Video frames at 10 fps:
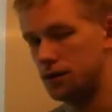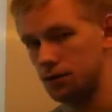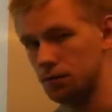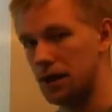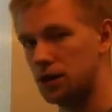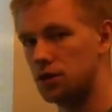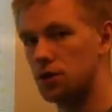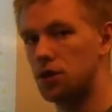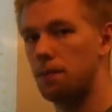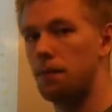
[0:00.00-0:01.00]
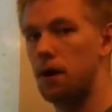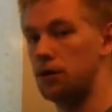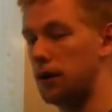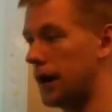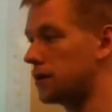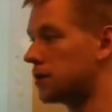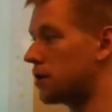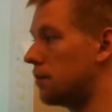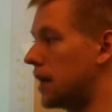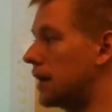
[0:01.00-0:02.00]
So make sure your
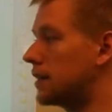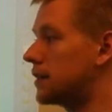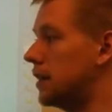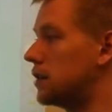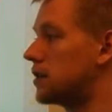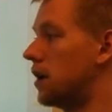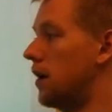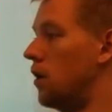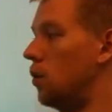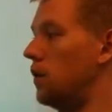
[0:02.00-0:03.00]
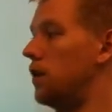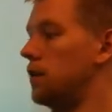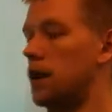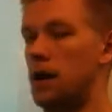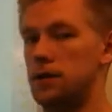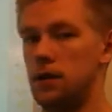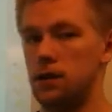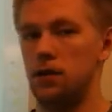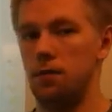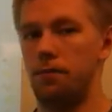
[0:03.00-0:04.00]
answers are making sense within the
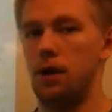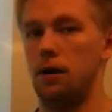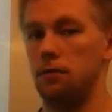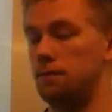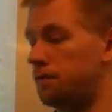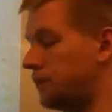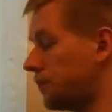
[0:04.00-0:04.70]
context of the problem.